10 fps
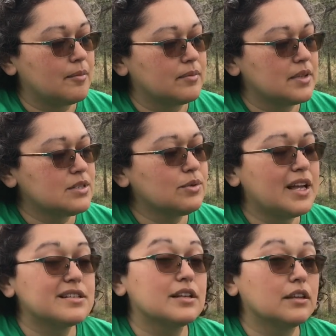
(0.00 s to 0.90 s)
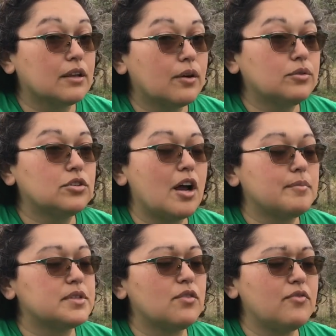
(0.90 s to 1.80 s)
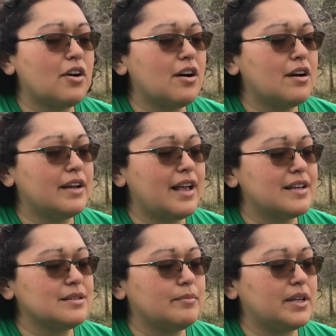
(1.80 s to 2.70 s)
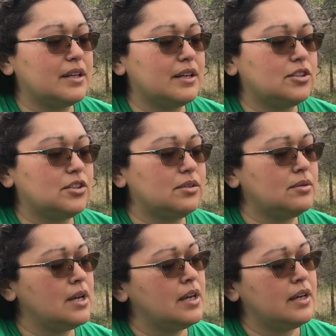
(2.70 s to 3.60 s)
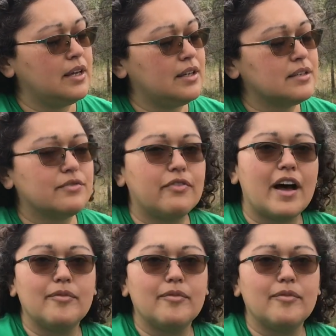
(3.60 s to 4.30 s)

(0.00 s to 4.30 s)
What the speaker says: this one has a low drop so far. It hasn't been an issue. It is 5